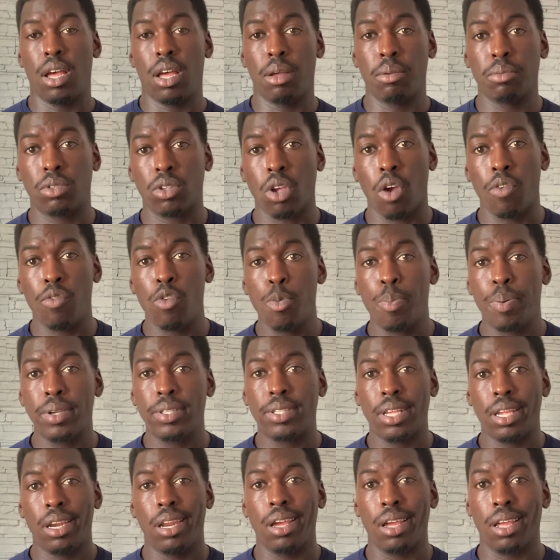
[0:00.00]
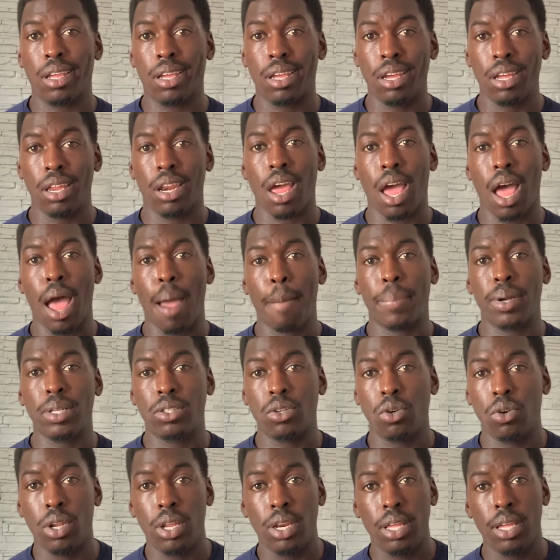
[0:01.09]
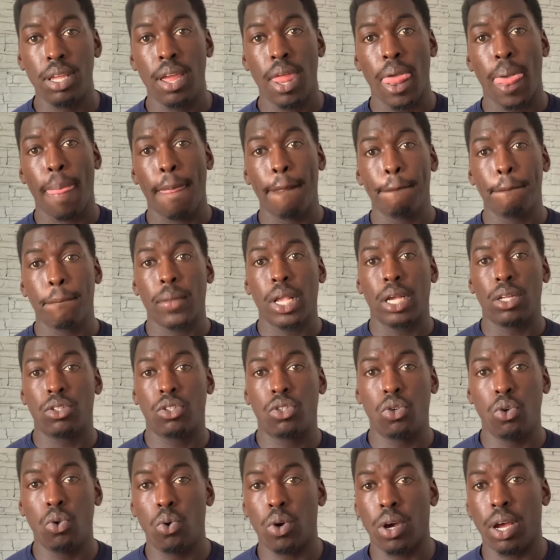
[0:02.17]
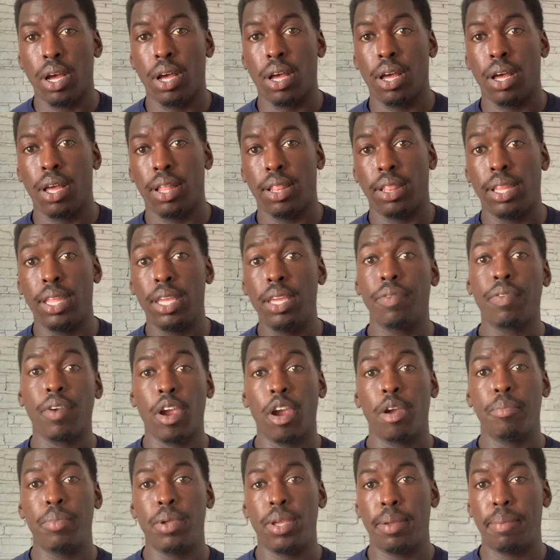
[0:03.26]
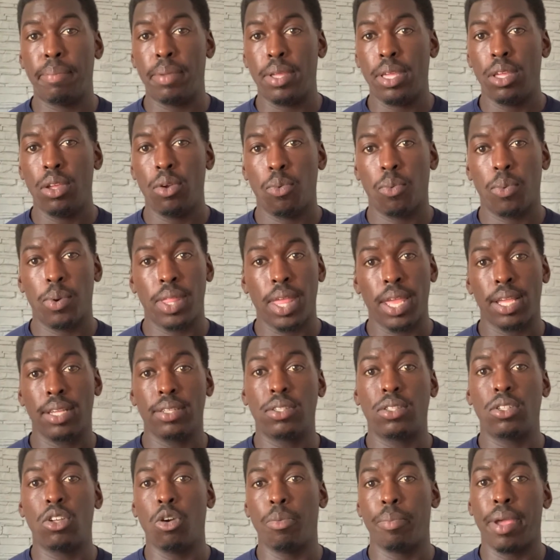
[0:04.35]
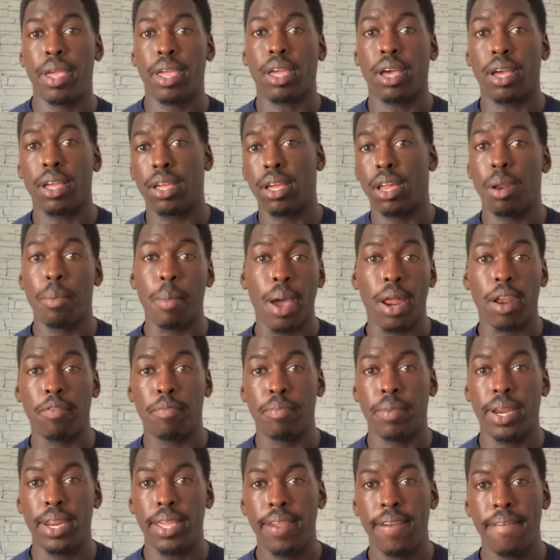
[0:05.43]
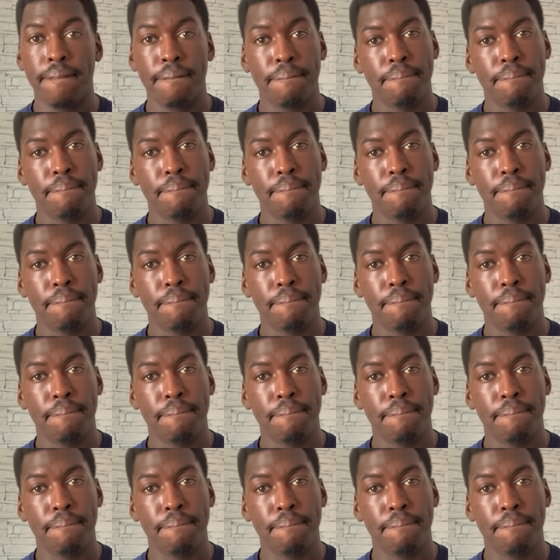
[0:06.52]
So if you present a good opportunity to leave Airbnb where they can still make a good amount of money,